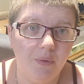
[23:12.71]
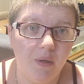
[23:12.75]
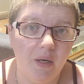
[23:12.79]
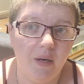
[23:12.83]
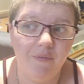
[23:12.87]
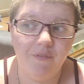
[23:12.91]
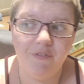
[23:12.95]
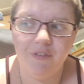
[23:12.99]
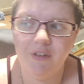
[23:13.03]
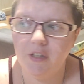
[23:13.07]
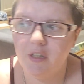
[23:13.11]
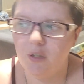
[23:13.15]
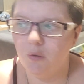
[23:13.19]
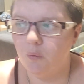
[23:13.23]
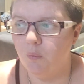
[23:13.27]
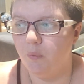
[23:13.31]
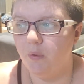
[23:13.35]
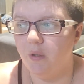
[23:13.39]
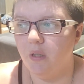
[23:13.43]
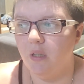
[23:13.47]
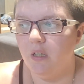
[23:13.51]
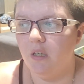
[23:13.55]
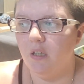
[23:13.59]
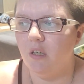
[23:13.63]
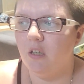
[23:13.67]
and I'm feeling
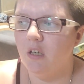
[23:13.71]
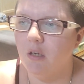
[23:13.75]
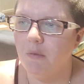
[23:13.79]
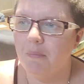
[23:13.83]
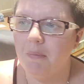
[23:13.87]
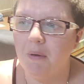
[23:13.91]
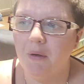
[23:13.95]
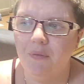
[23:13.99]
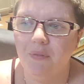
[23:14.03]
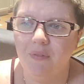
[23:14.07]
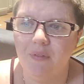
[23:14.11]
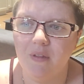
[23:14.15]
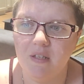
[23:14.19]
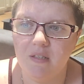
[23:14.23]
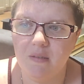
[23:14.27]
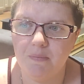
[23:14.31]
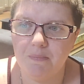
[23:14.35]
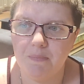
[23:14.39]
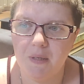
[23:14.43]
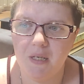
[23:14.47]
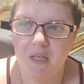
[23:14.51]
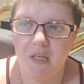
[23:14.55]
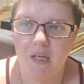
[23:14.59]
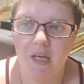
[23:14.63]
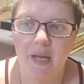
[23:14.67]
really good about this
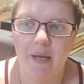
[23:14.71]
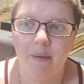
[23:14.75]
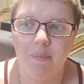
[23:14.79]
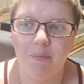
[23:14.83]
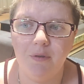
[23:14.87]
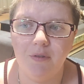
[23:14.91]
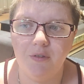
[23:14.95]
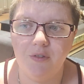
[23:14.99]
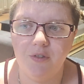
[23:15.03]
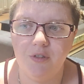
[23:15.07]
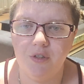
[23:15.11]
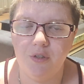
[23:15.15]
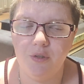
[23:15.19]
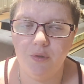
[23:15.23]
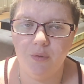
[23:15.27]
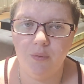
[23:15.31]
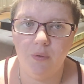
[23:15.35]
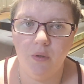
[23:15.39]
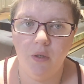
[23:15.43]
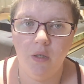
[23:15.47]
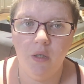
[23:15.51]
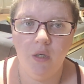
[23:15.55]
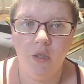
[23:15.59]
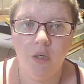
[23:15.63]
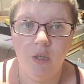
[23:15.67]
being able to